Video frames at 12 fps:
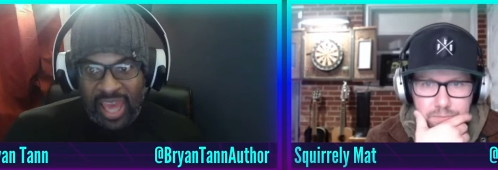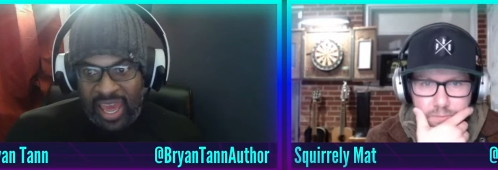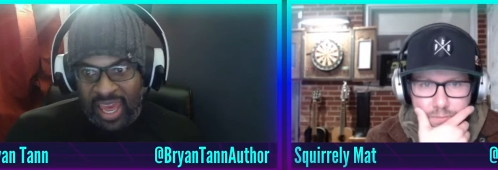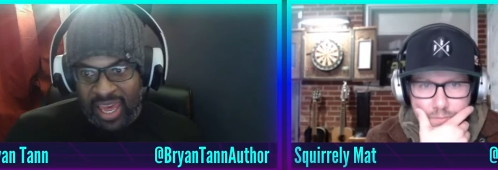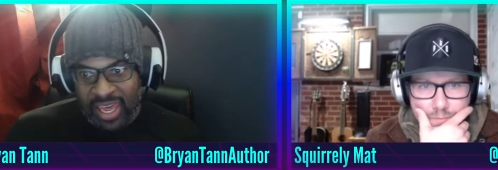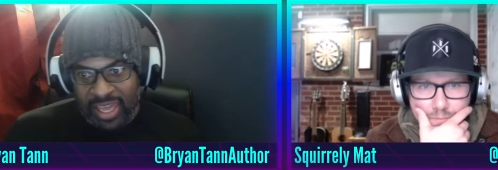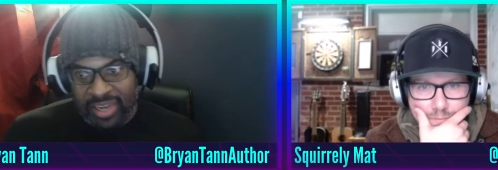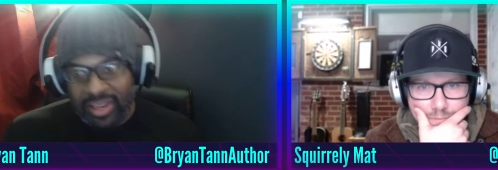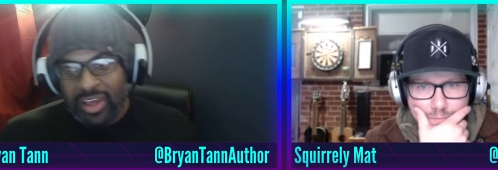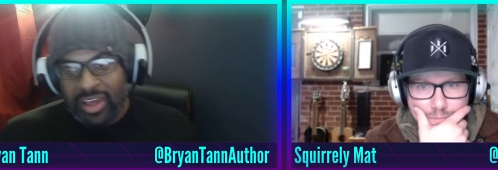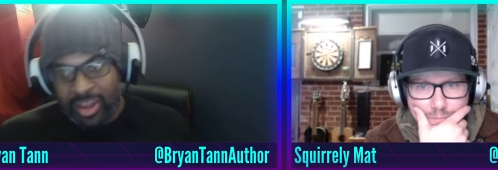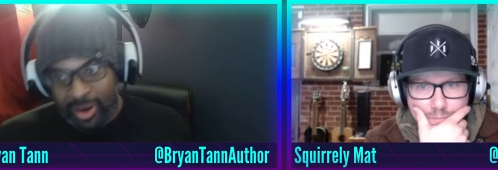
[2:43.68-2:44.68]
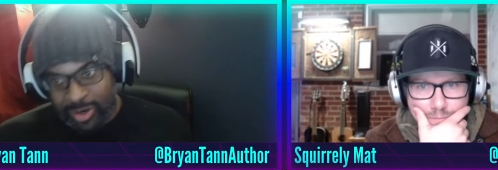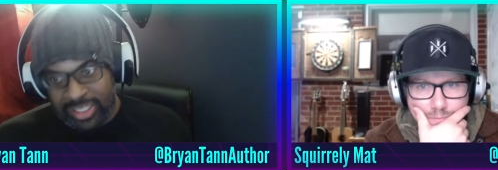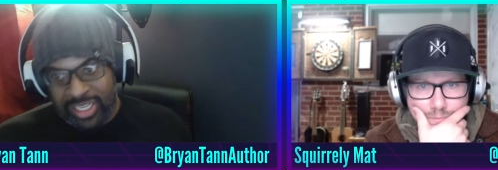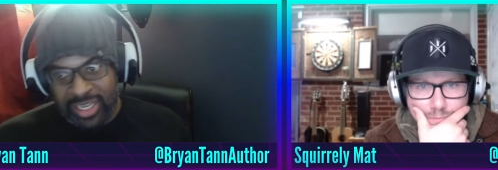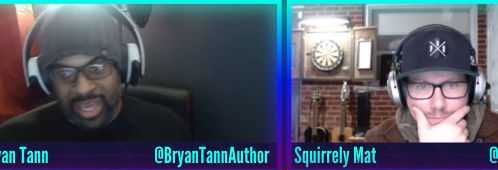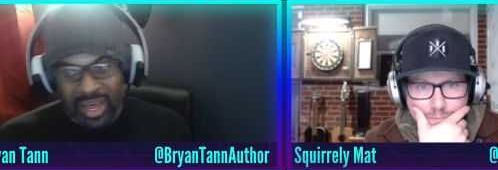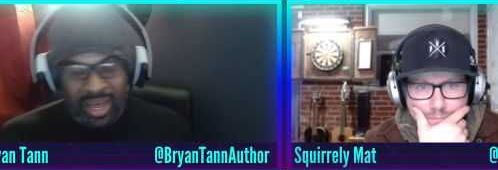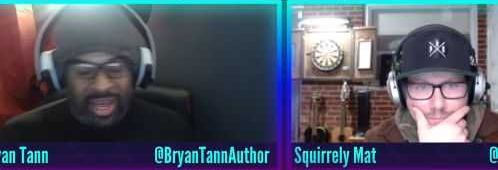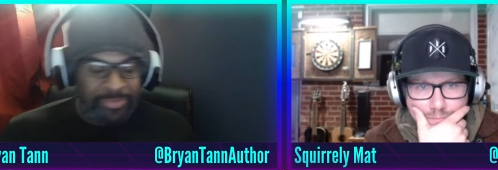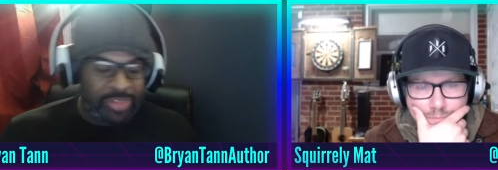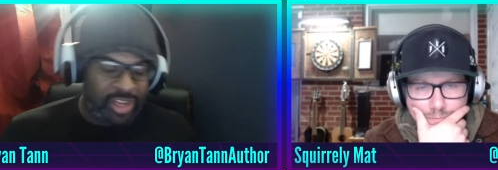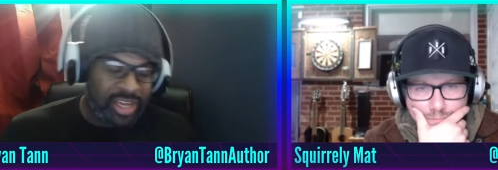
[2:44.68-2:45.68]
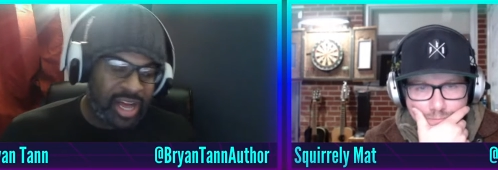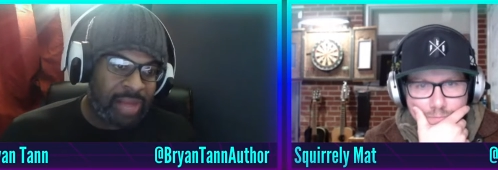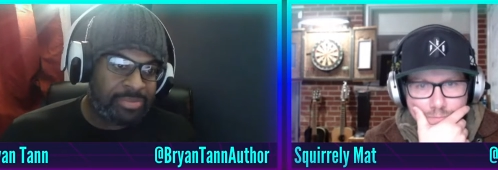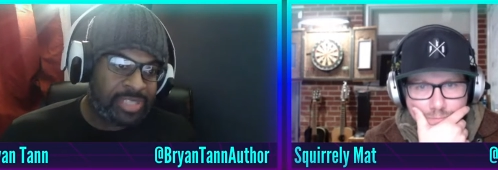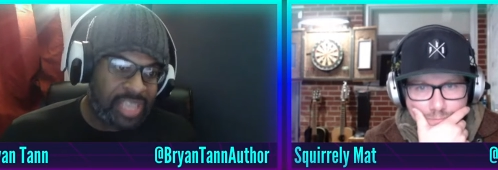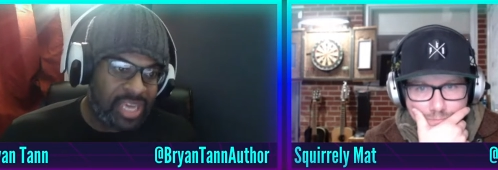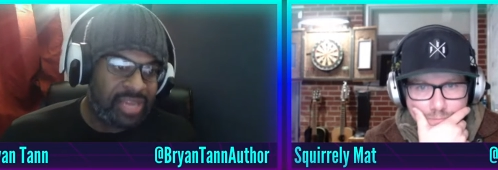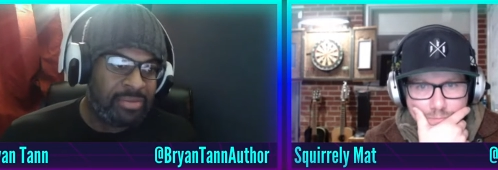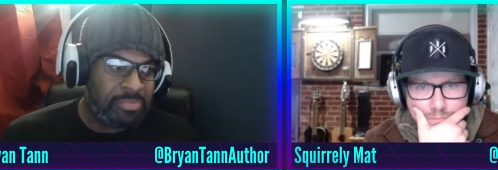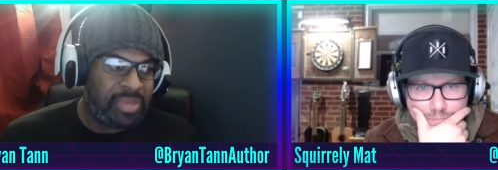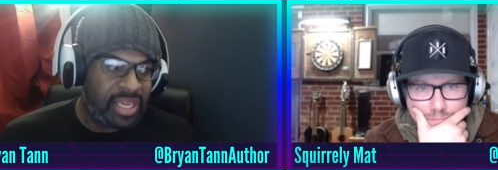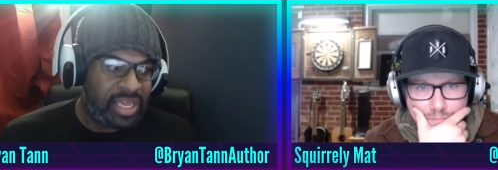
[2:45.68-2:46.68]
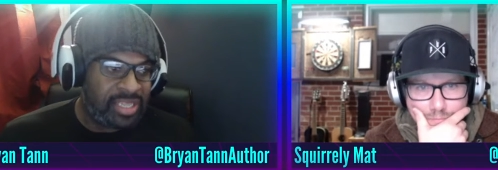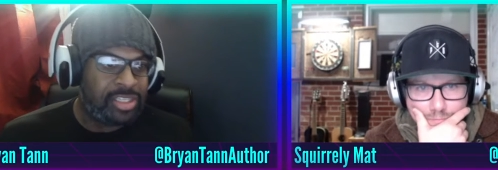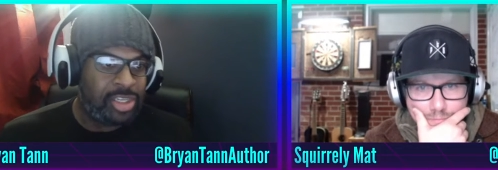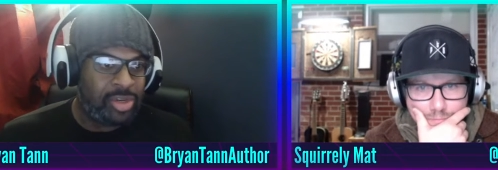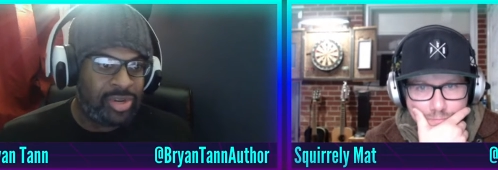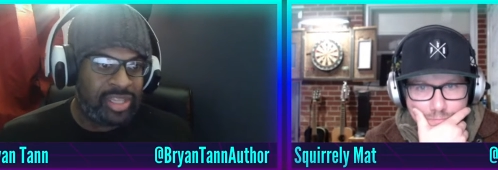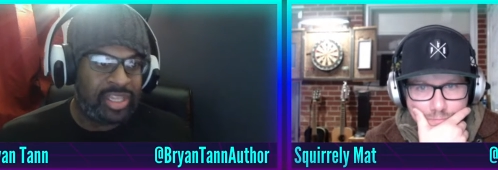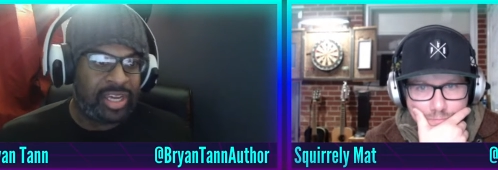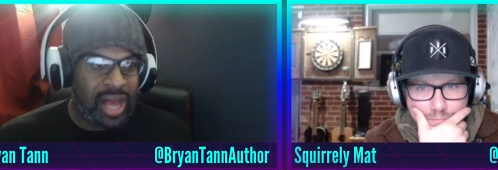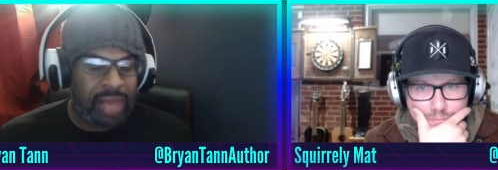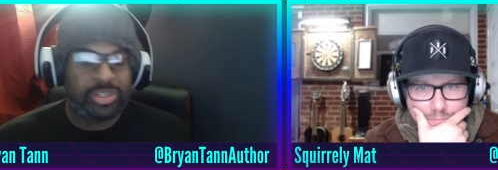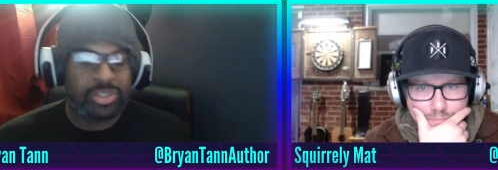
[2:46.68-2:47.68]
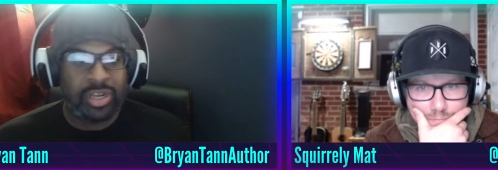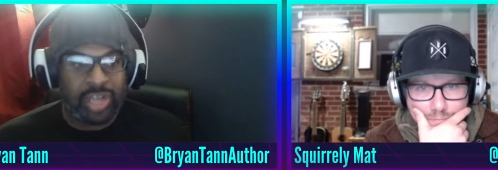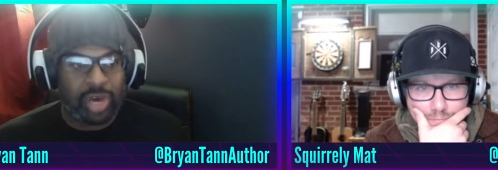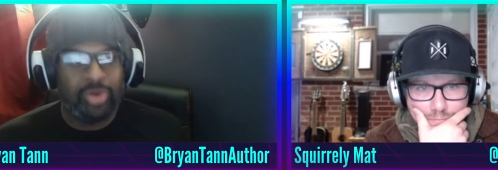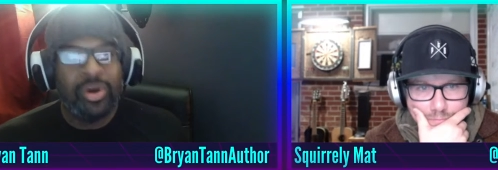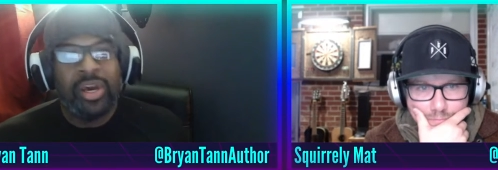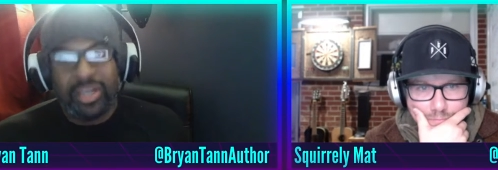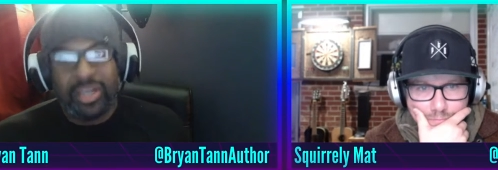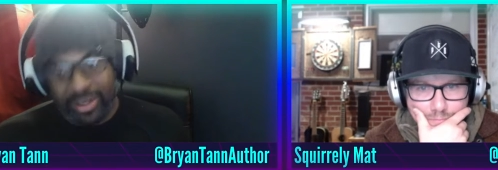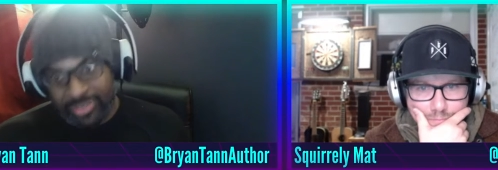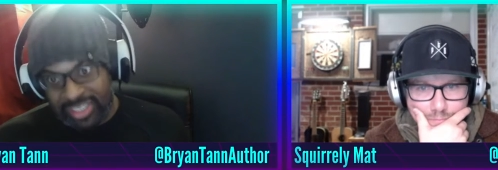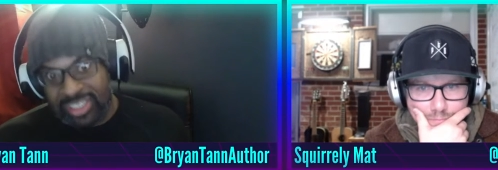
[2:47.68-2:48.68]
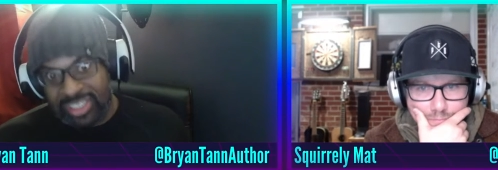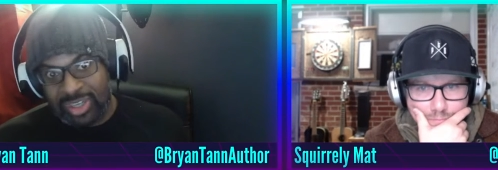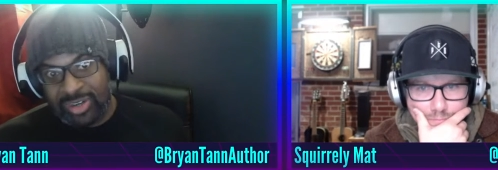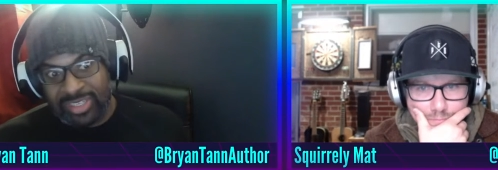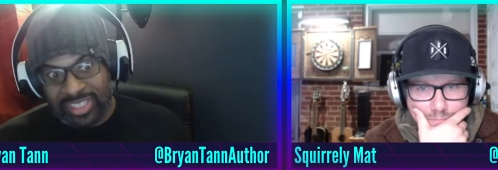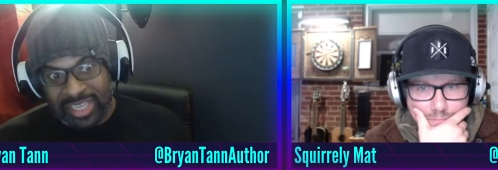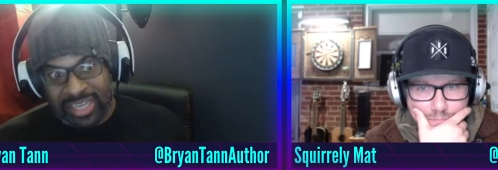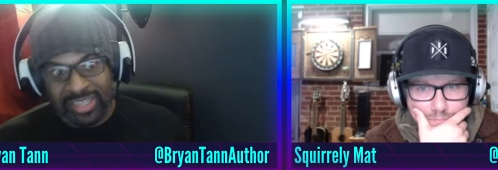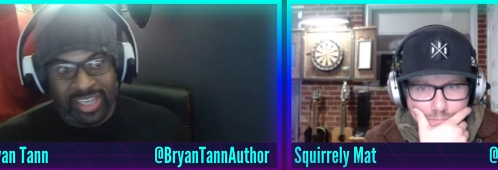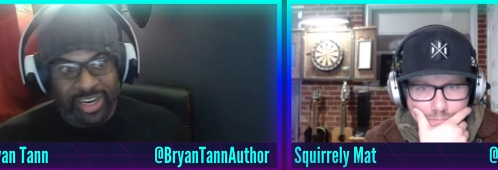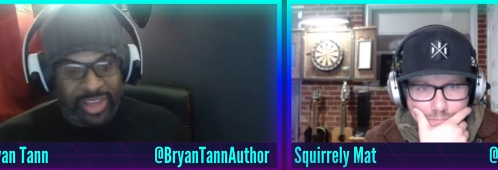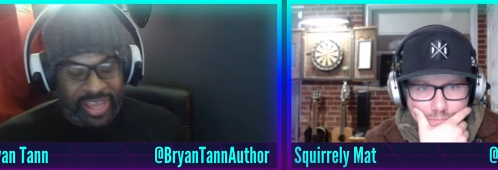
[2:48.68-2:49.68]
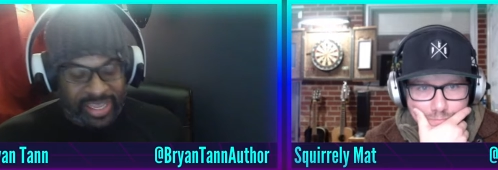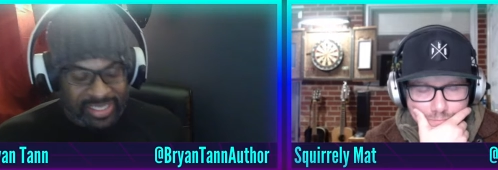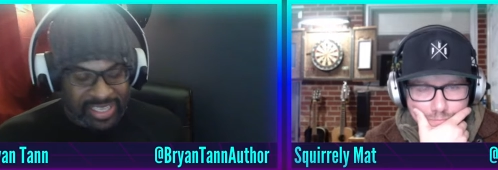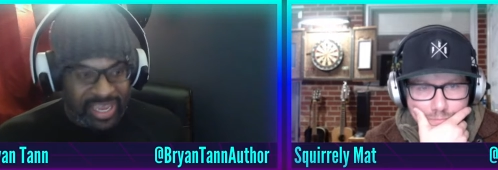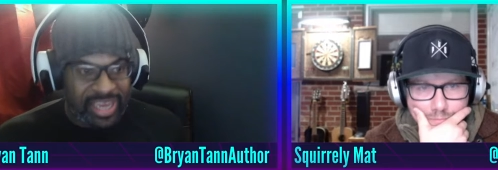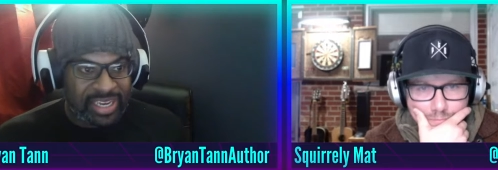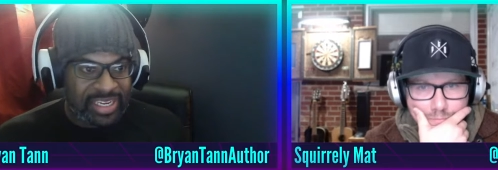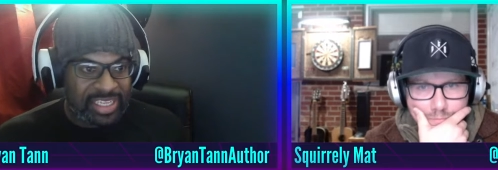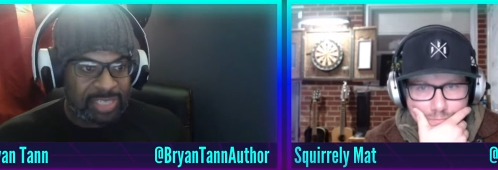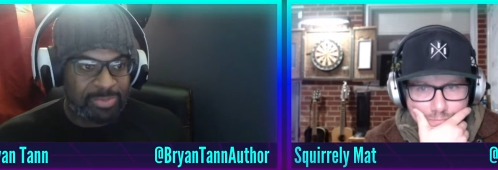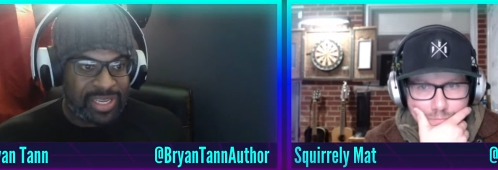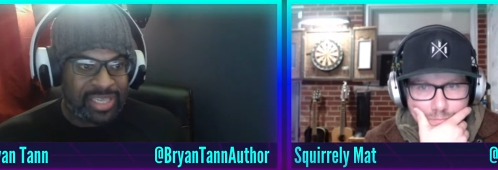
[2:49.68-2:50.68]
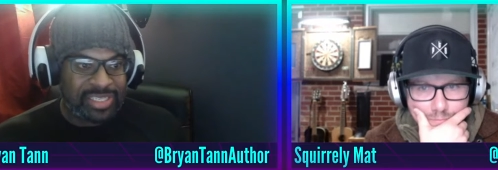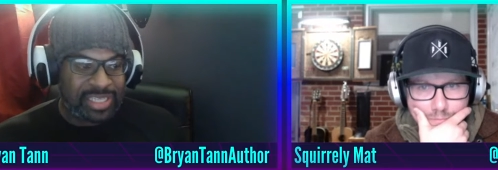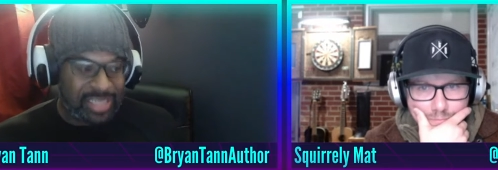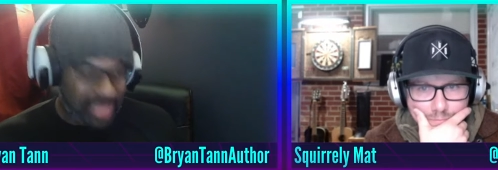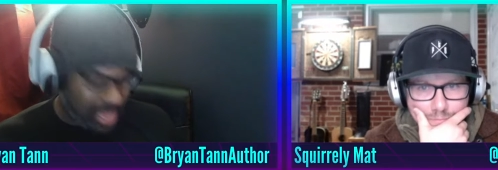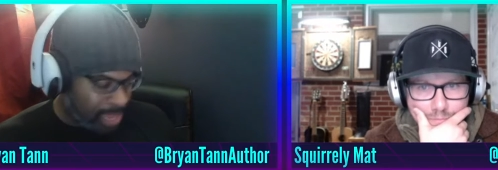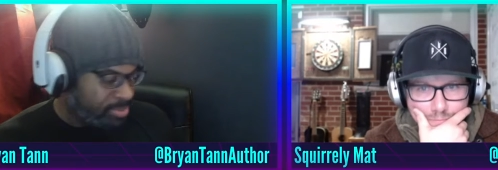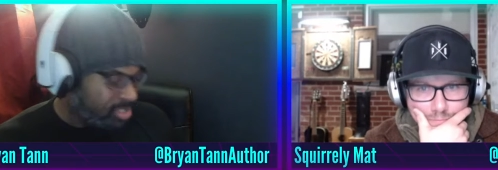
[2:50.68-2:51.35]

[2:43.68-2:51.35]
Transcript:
Speaker 1: And here's the cop. The cop's getting into it. The cop's going to know. Now, this is our secondary antagonist because the cop